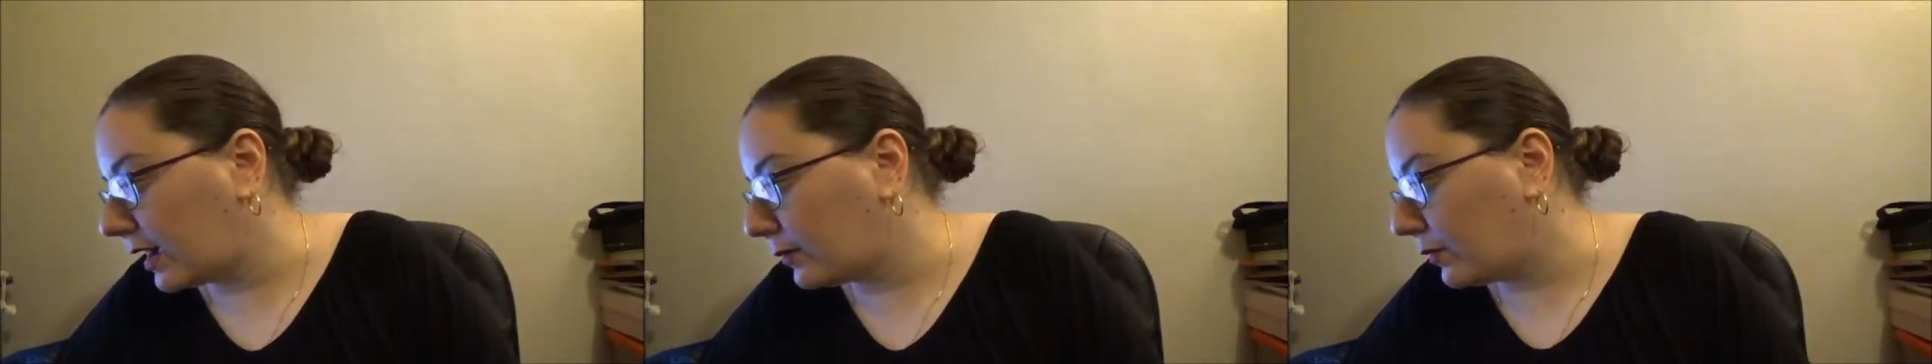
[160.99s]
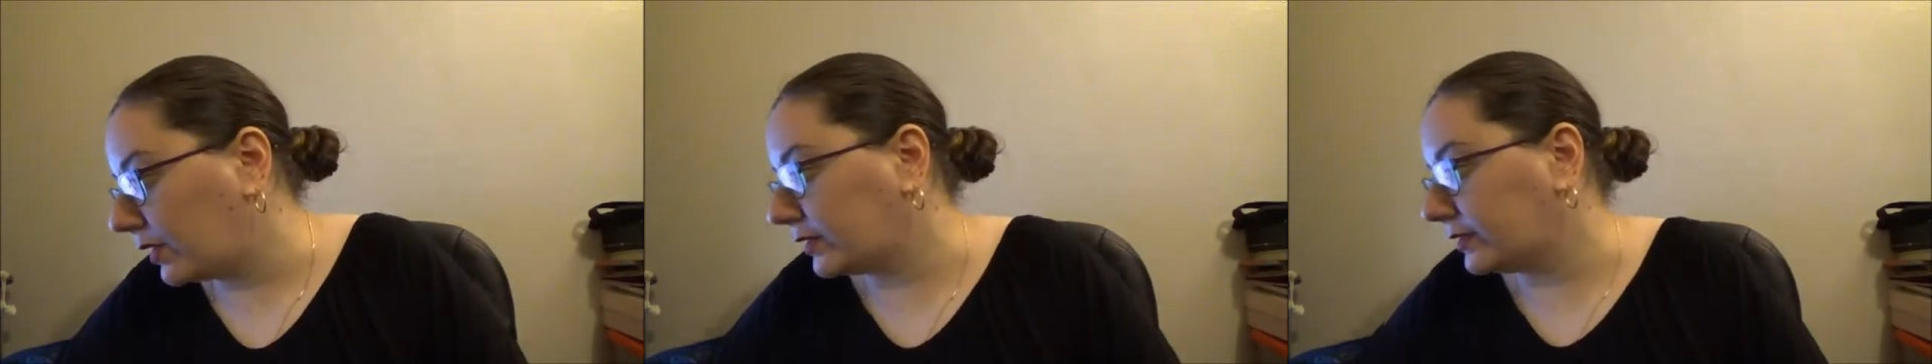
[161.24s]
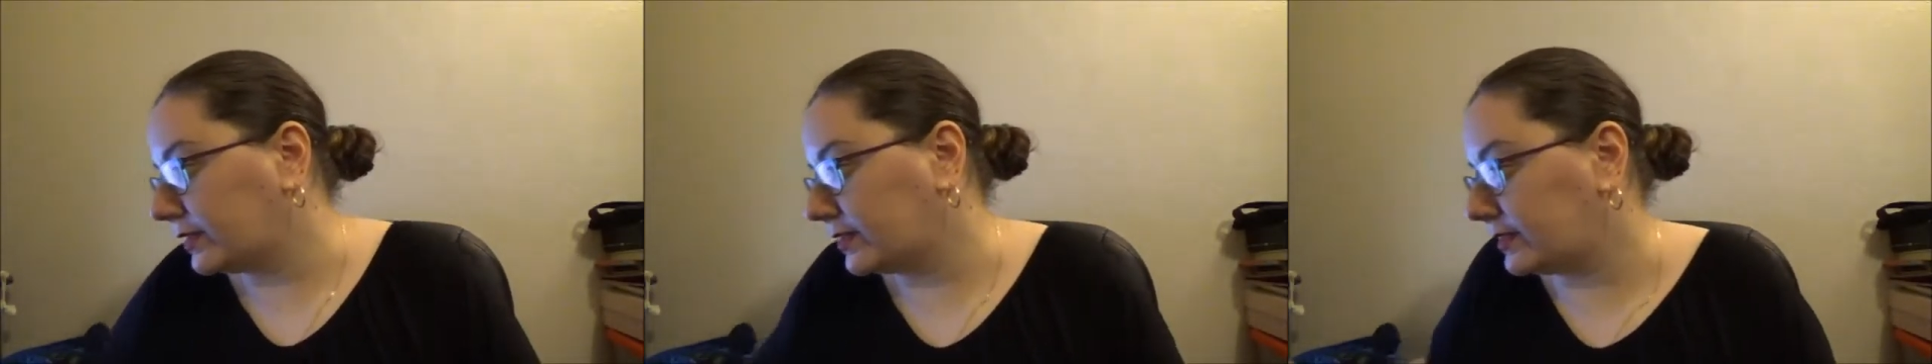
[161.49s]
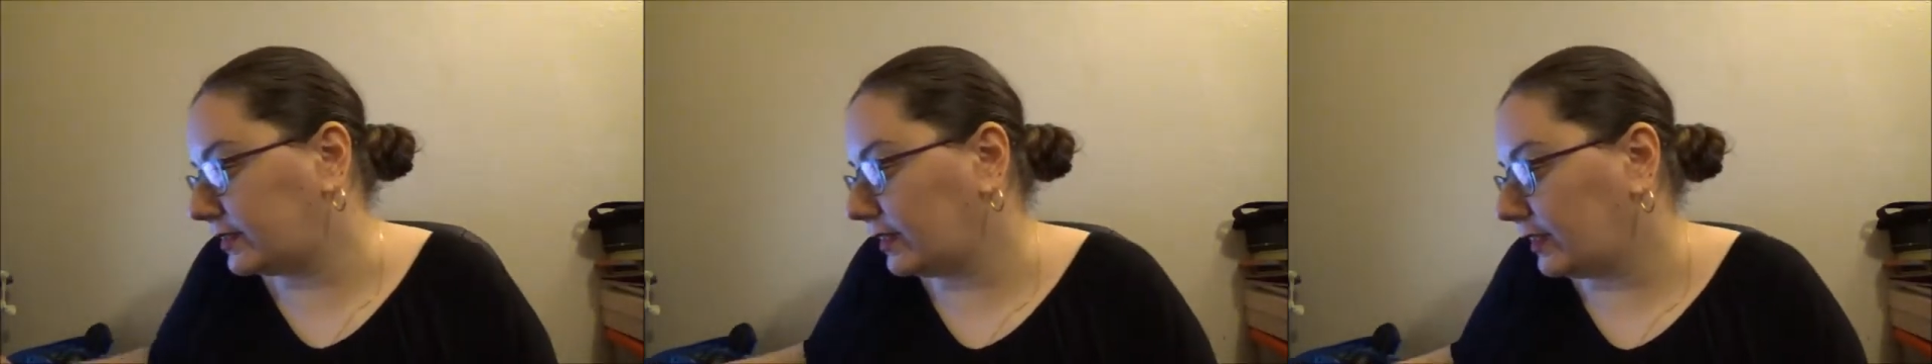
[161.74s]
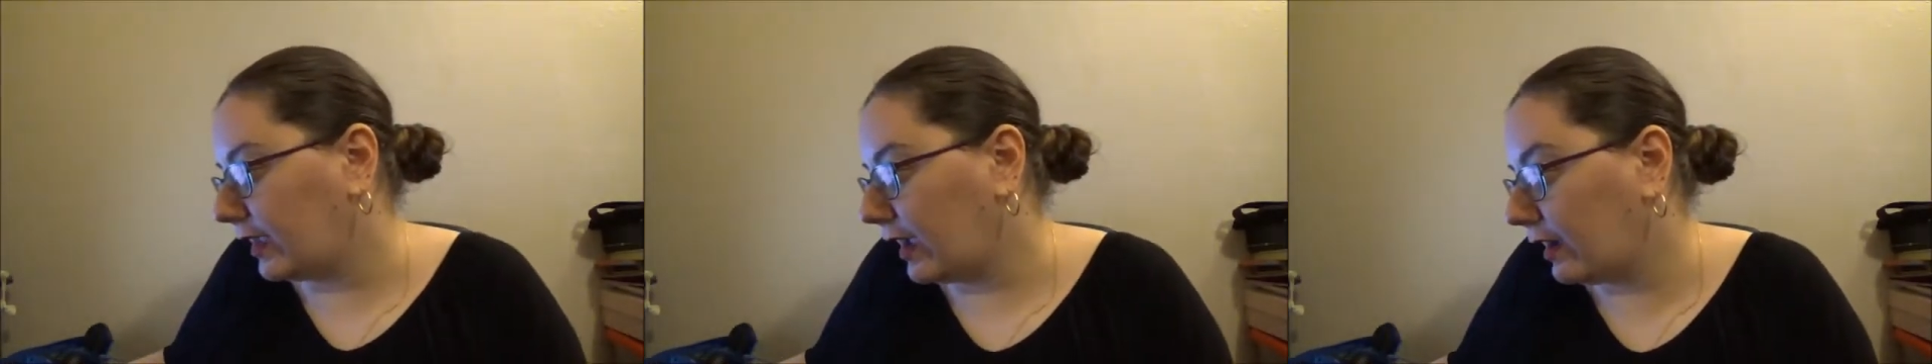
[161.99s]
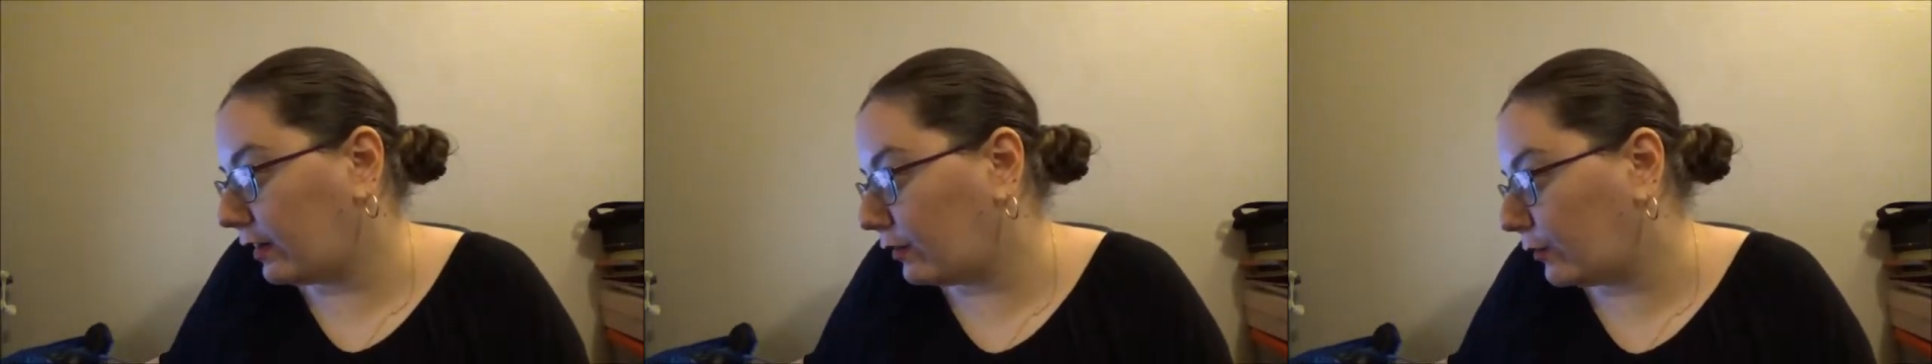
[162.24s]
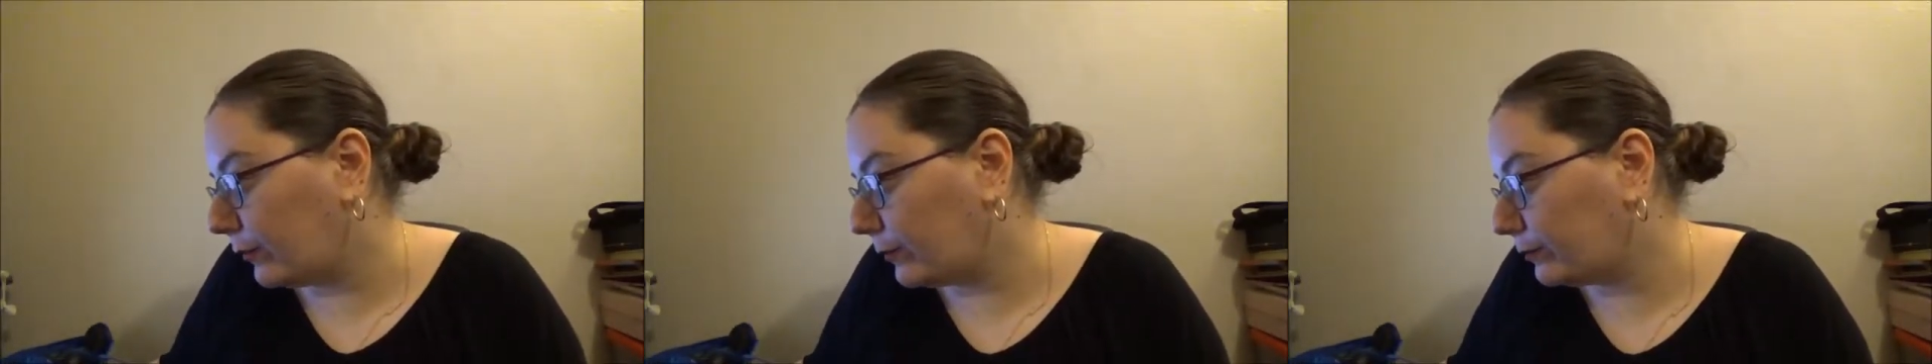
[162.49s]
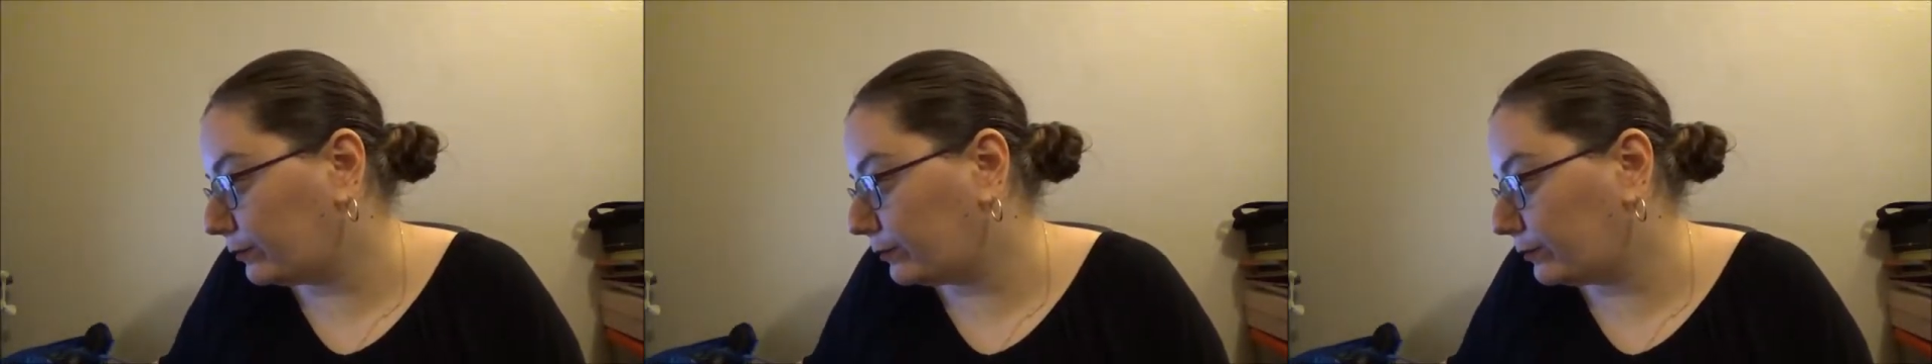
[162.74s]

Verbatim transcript: I wanted to see how